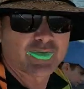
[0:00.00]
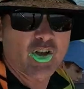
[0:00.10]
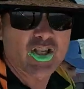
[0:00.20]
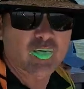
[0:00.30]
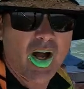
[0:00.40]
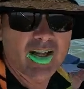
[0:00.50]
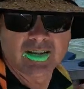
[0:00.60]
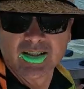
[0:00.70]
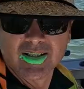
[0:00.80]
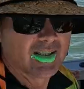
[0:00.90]
this first one
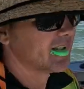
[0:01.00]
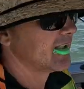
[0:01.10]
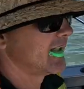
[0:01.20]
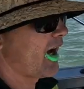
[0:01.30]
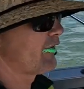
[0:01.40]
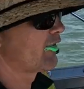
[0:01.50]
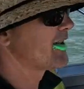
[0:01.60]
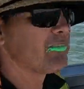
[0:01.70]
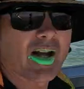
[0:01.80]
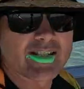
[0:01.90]
and
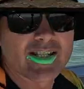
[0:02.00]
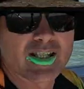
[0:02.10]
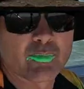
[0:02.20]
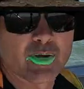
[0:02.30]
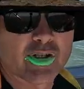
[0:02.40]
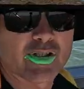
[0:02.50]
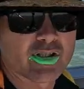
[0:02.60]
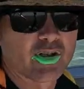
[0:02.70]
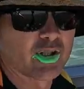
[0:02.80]
hopefully the mussies can produce the